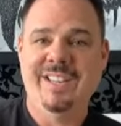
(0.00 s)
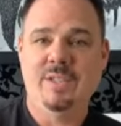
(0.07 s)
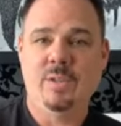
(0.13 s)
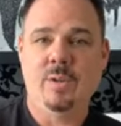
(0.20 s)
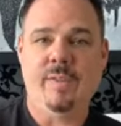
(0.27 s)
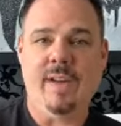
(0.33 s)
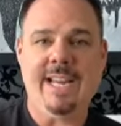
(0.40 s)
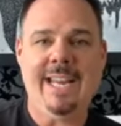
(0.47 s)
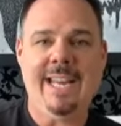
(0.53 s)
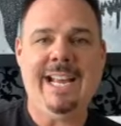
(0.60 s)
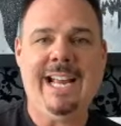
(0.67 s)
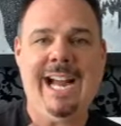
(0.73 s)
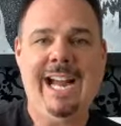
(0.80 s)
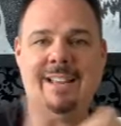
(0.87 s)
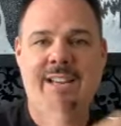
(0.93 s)
So if I get a
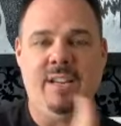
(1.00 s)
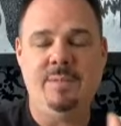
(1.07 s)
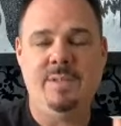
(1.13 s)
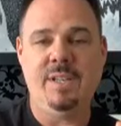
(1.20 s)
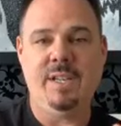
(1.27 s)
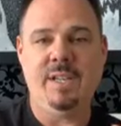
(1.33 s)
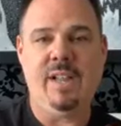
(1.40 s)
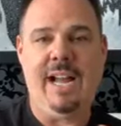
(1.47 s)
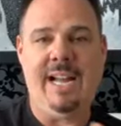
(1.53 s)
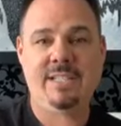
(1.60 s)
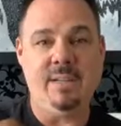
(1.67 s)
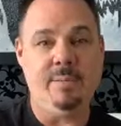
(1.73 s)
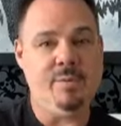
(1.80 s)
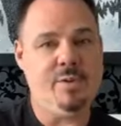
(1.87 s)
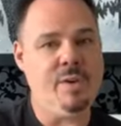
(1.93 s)
guy that comes into
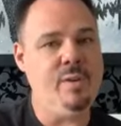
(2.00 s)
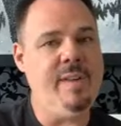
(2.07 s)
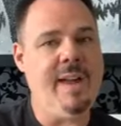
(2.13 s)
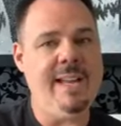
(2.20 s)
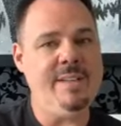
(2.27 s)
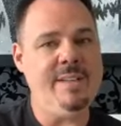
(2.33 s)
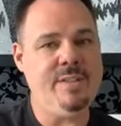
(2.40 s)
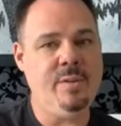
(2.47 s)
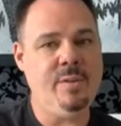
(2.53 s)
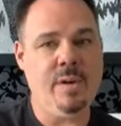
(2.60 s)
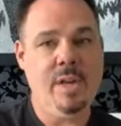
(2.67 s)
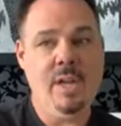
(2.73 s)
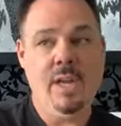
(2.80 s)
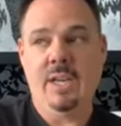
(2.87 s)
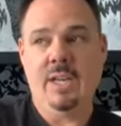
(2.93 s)
class, I'm sure you've had it too,
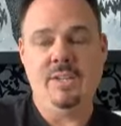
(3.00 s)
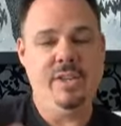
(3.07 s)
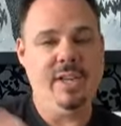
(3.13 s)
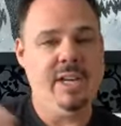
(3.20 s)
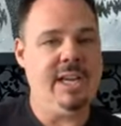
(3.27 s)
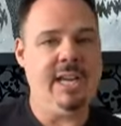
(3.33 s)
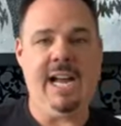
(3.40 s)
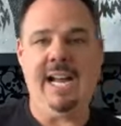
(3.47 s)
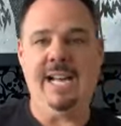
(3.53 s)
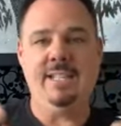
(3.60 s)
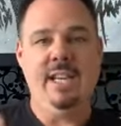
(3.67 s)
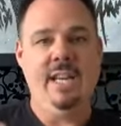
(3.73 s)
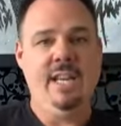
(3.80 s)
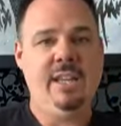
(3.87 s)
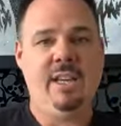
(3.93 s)
because you get guys
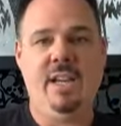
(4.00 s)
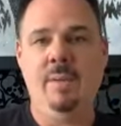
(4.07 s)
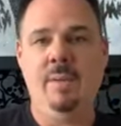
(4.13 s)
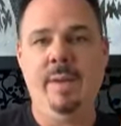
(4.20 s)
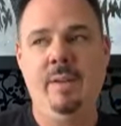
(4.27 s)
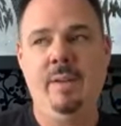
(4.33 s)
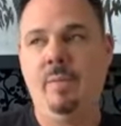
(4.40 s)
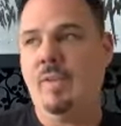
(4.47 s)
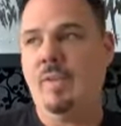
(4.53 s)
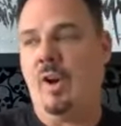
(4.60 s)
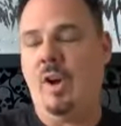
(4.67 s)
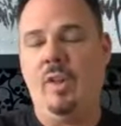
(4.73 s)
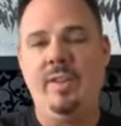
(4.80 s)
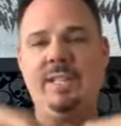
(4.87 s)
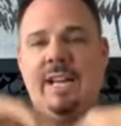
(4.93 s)
that come in with
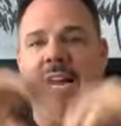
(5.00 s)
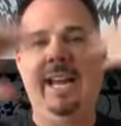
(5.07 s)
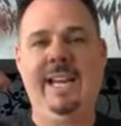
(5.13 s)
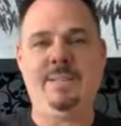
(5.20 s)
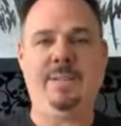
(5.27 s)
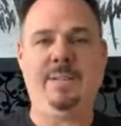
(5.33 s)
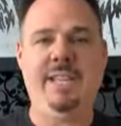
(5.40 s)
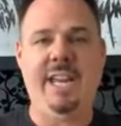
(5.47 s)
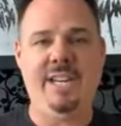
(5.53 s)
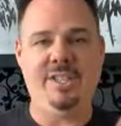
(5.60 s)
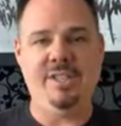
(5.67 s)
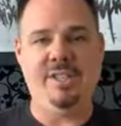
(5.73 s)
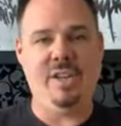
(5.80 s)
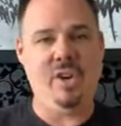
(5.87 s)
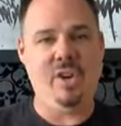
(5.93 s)
all these high
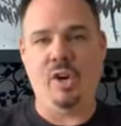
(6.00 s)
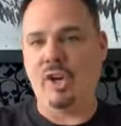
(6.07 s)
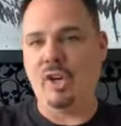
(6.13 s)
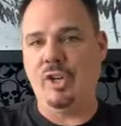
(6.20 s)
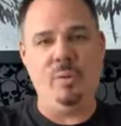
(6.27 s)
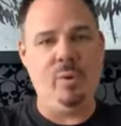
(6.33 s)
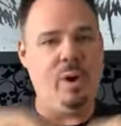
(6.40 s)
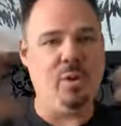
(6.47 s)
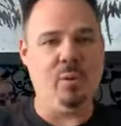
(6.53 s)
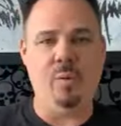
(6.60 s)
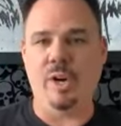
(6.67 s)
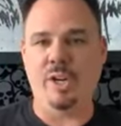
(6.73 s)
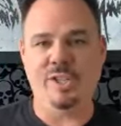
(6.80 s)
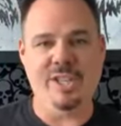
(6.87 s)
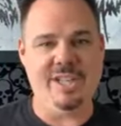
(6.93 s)
expectations and you're going to do all the
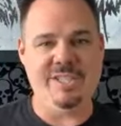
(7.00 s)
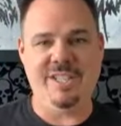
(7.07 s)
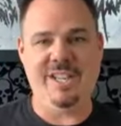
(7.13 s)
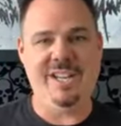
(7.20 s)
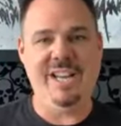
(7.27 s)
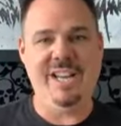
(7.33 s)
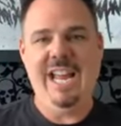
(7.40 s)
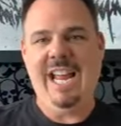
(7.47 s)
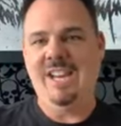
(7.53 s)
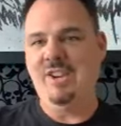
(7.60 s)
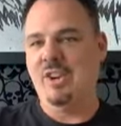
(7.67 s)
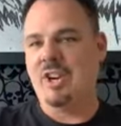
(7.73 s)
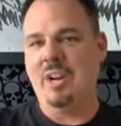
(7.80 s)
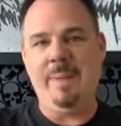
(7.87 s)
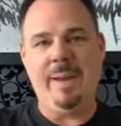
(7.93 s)
work, Justin, and
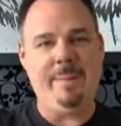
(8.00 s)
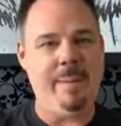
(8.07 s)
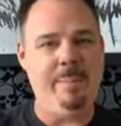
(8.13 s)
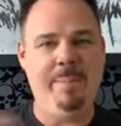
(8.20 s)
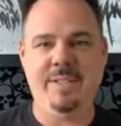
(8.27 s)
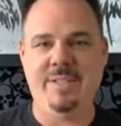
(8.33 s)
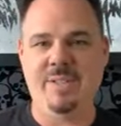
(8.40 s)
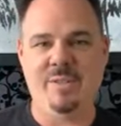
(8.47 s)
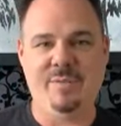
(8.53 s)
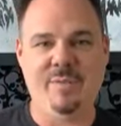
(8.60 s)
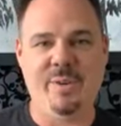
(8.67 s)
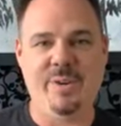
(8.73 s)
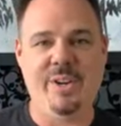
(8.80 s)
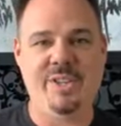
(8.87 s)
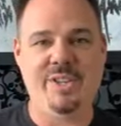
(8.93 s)
you're going to make my business
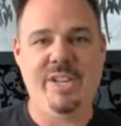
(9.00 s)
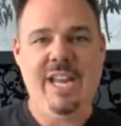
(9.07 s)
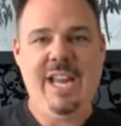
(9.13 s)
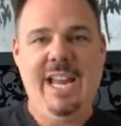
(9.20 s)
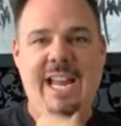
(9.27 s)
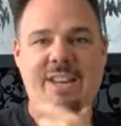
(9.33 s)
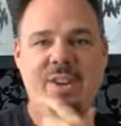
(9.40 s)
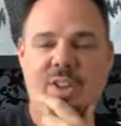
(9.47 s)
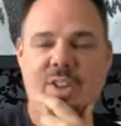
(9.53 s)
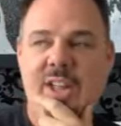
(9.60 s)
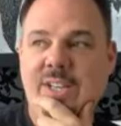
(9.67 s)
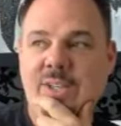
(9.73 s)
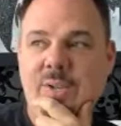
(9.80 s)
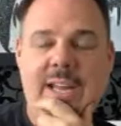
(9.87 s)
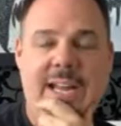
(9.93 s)
flourish. And you're
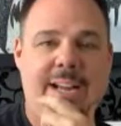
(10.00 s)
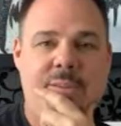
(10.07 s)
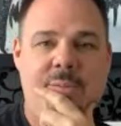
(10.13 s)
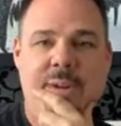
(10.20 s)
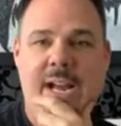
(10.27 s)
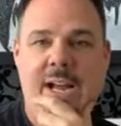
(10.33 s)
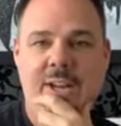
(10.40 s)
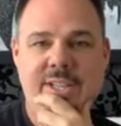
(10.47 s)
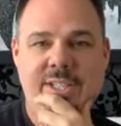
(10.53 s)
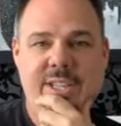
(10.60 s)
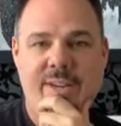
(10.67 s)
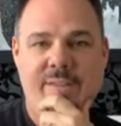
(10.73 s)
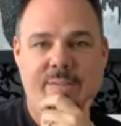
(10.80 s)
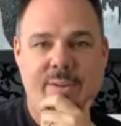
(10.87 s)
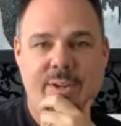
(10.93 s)
like, dude, I got a reality
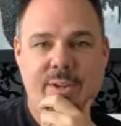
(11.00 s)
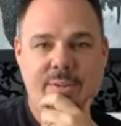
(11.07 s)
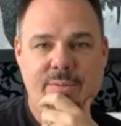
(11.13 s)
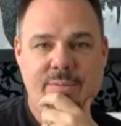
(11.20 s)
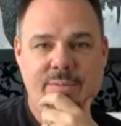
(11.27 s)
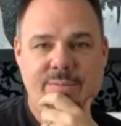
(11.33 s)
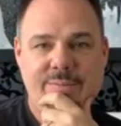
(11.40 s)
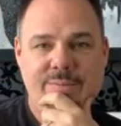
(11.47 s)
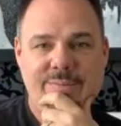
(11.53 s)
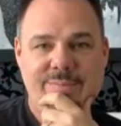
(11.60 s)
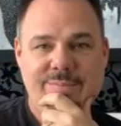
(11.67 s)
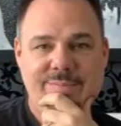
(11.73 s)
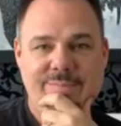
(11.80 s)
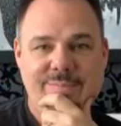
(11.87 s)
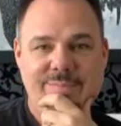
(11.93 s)
check for you.
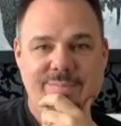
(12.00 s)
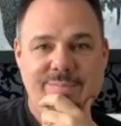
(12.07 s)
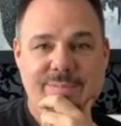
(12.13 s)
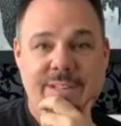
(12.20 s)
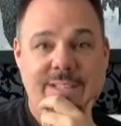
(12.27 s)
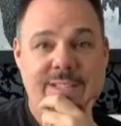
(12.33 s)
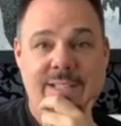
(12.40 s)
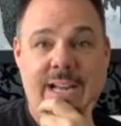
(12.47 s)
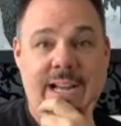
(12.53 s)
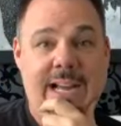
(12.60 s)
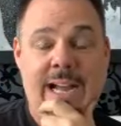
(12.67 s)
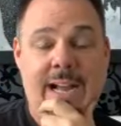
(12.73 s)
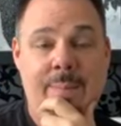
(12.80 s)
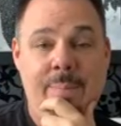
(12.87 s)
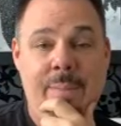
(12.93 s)
It's, I,
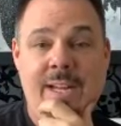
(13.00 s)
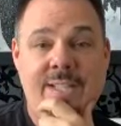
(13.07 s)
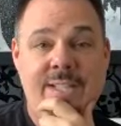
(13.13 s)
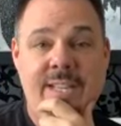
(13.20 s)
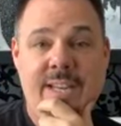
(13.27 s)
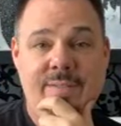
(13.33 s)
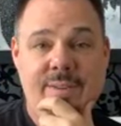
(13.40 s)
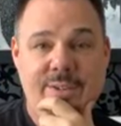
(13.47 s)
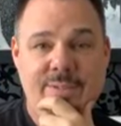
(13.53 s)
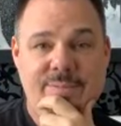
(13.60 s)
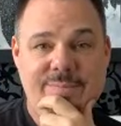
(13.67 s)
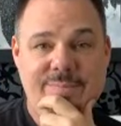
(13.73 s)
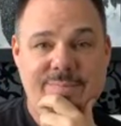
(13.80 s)
I'm not a savior.